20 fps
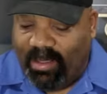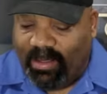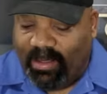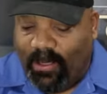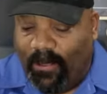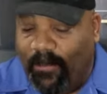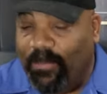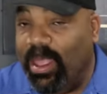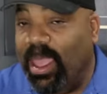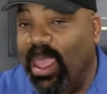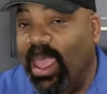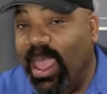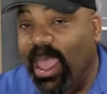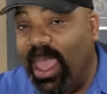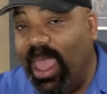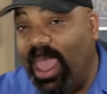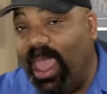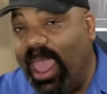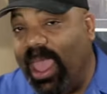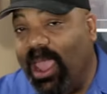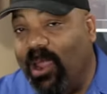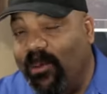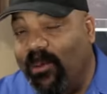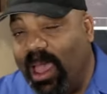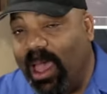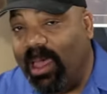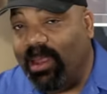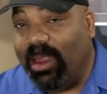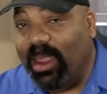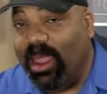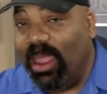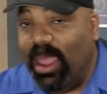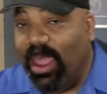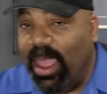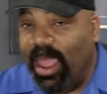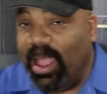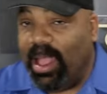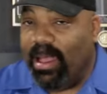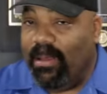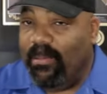So, hey, hang around
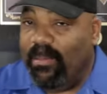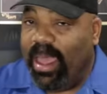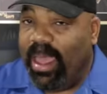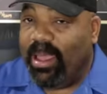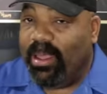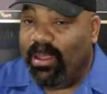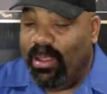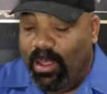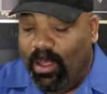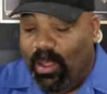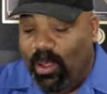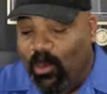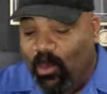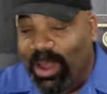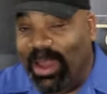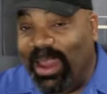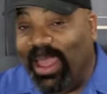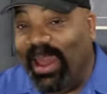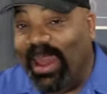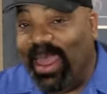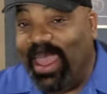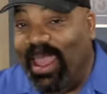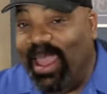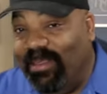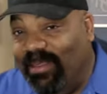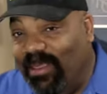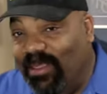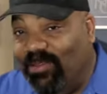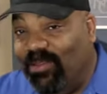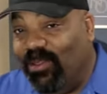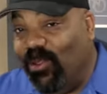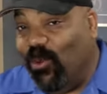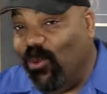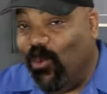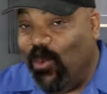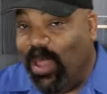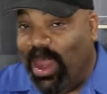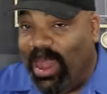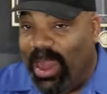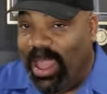and come back when the glaze is
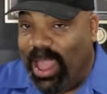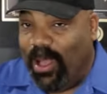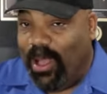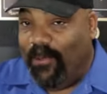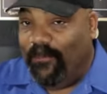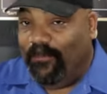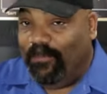ready to go.